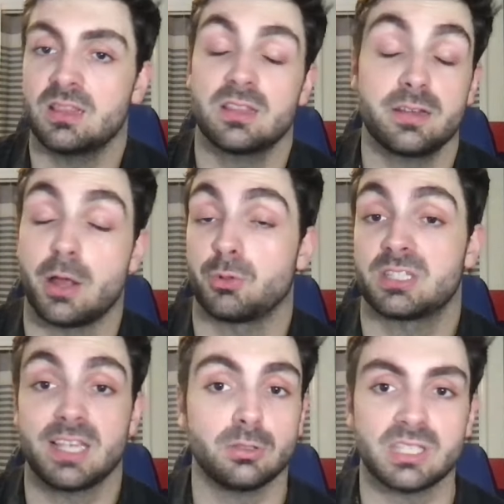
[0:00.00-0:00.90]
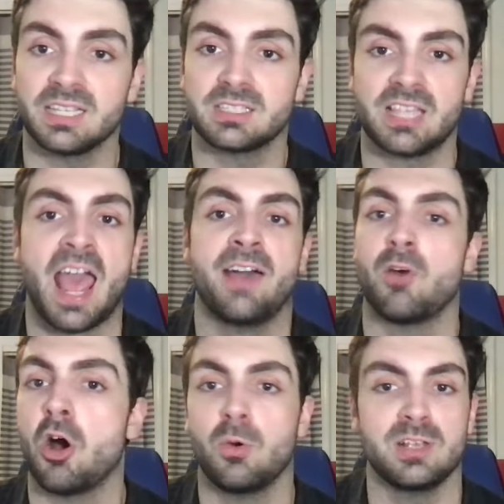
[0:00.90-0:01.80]
you know, the Celtics have
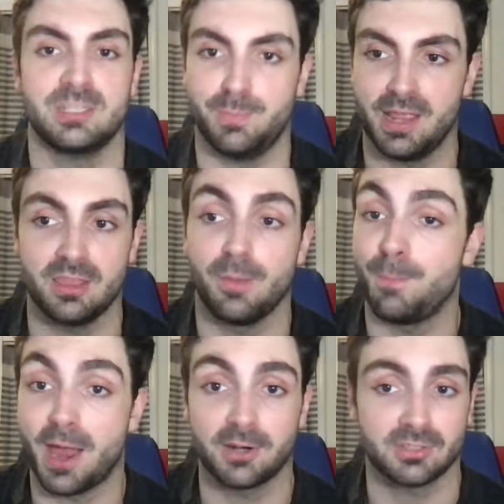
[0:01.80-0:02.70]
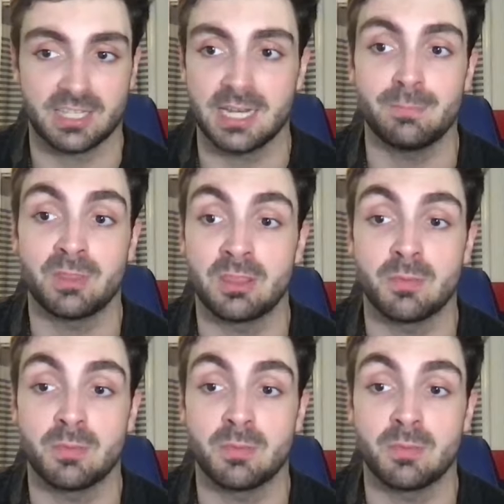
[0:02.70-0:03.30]
always been the better team than